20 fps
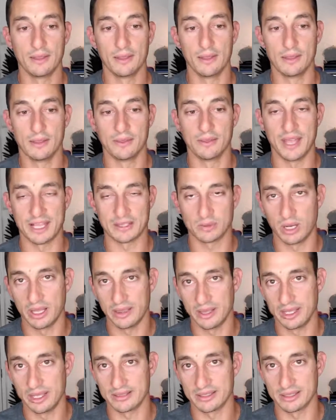That's why
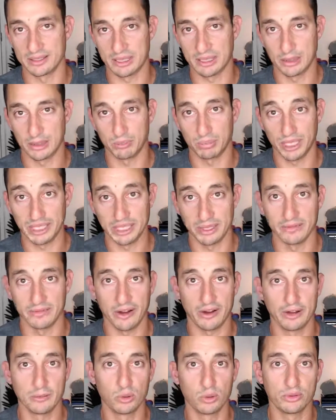there's plenty of
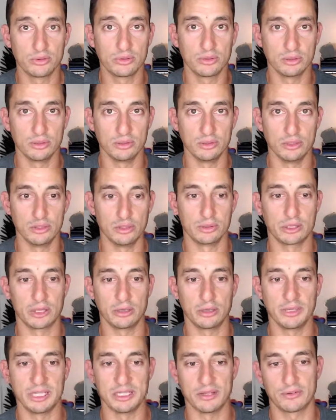variables. You are going to
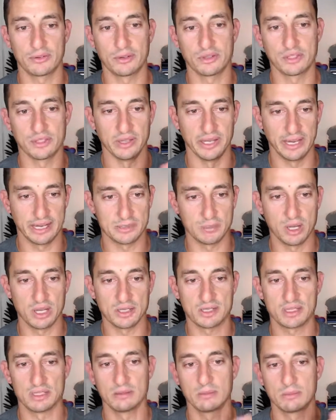be different to the next
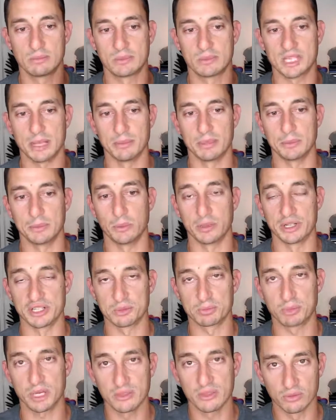person. Some people want to
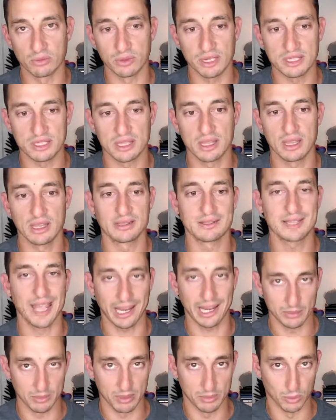spread the risk, take
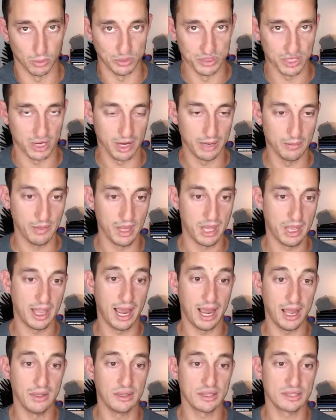a bit more time.
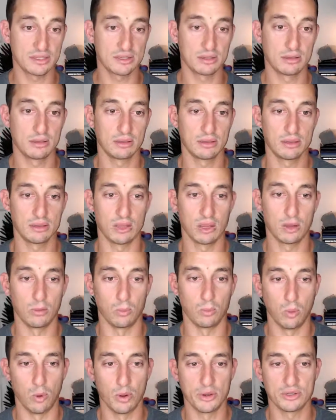Others
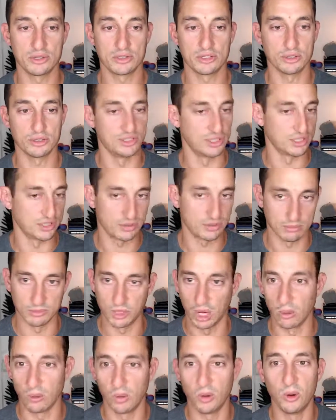want to just
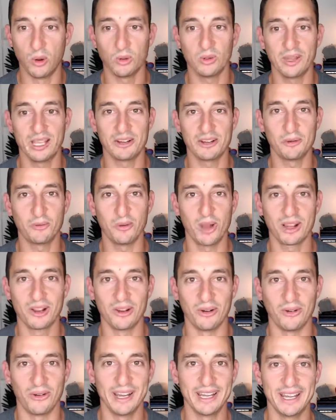go all in on one
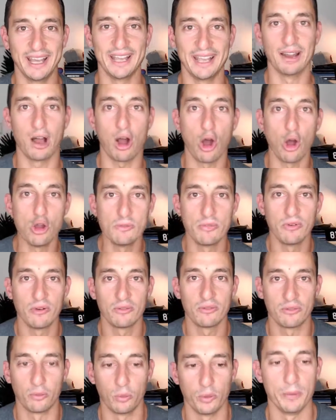coin and hope
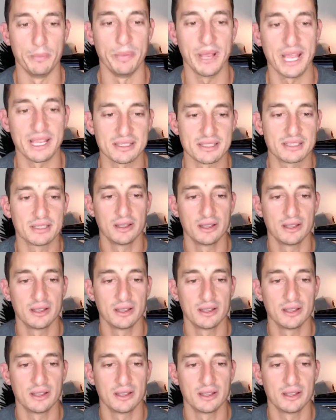for the best.